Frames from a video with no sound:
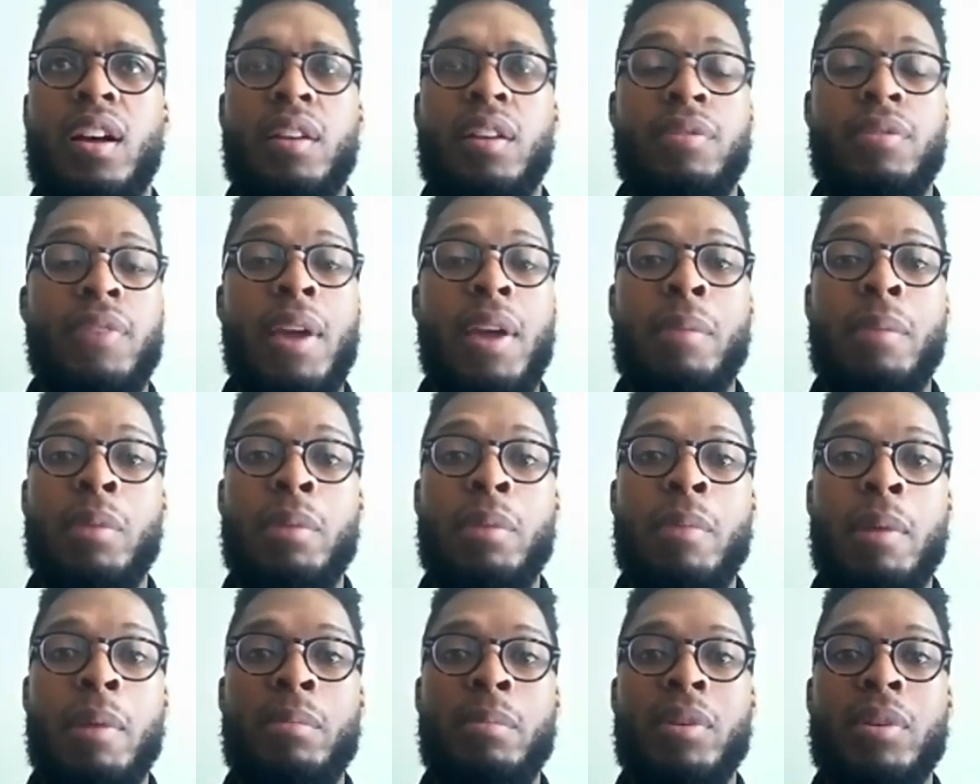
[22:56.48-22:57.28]

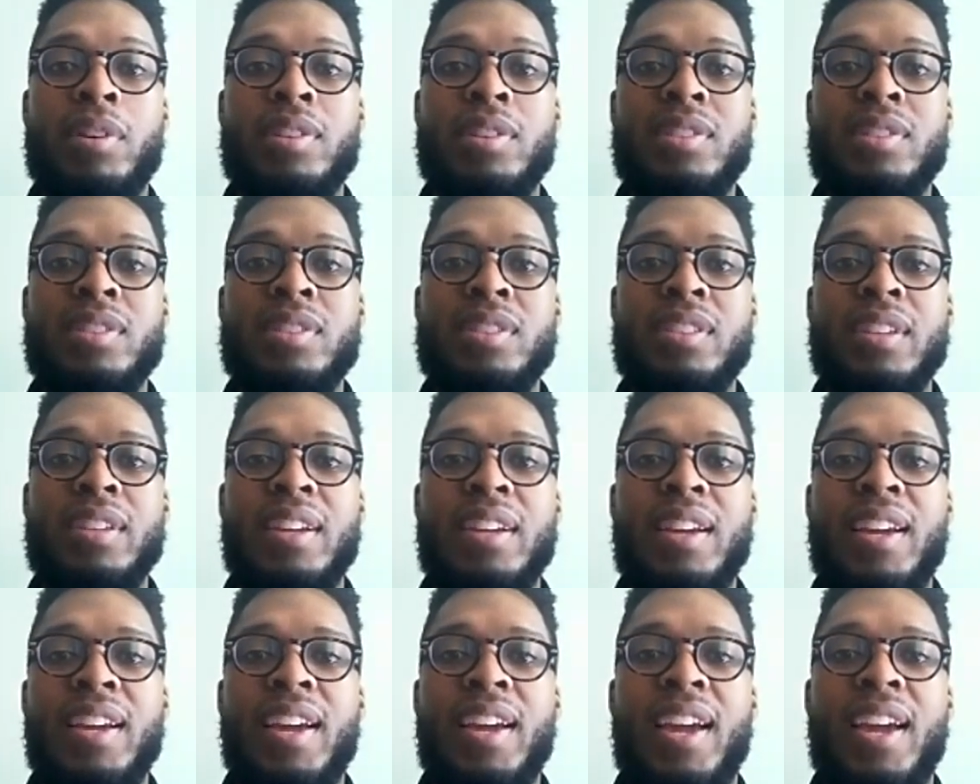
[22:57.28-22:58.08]
family
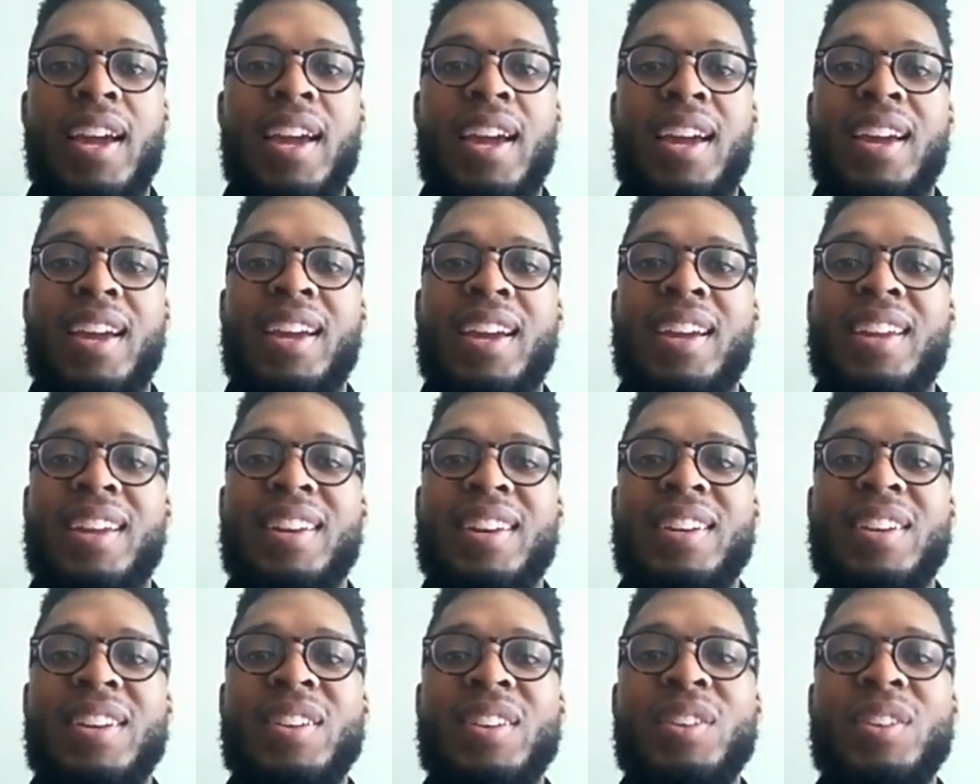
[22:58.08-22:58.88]
members.
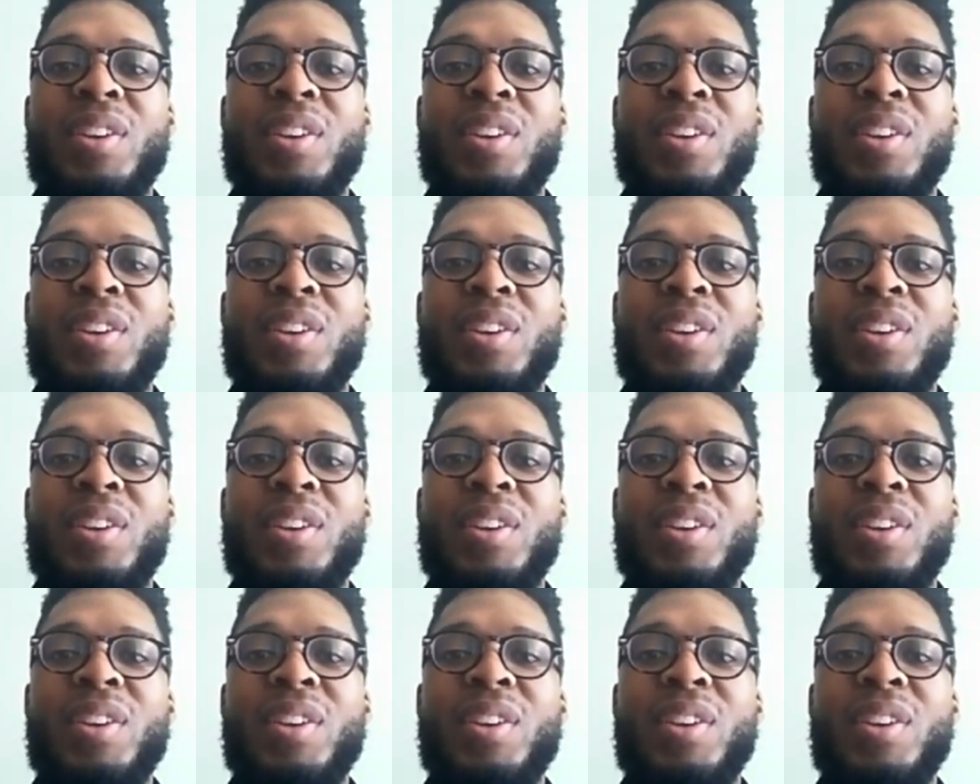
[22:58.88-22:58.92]
And,